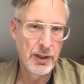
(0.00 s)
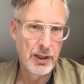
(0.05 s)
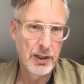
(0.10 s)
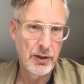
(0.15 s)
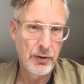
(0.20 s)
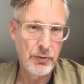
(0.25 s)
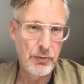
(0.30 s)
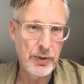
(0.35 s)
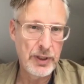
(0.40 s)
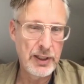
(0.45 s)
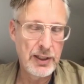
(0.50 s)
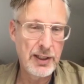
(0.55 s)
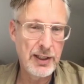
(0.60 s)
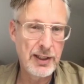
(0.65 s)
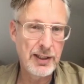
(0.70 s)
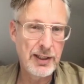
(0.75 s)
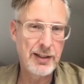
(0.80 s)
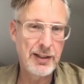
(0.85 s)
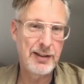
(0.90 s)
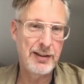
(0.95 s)

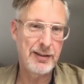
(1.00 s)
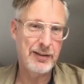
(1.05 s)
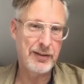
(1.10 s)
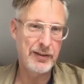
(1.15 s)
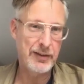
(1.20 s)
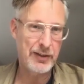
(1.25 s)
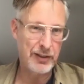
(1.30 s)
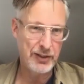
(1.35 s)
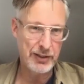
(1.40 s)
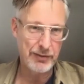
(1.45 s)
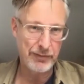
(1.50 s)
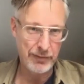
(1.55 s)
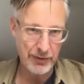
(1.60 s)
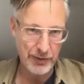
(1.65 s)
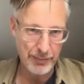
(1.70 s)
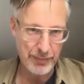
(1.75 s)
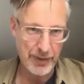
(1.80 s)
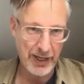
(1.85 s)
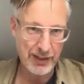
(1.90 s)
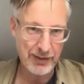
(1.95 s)
reading the diff, the
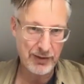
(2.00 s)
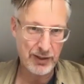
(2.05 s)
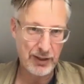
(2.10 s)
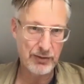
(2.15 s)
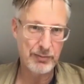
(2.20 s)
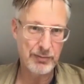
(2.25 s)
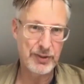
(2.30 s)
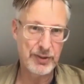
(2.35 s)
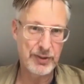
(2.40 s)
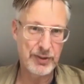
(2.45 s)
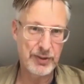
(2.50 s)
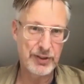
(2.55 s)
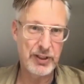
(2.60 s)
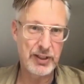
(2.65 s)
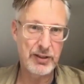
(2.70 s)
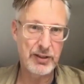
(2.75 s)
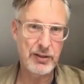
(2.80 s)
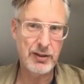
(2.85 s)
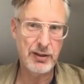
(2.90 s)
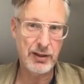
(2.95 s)
background
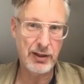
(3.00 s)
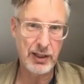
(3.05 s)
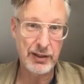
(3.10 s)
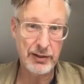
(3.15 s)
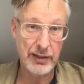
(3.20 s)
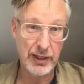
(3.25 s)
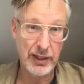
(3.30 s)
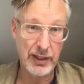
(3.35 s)
material and and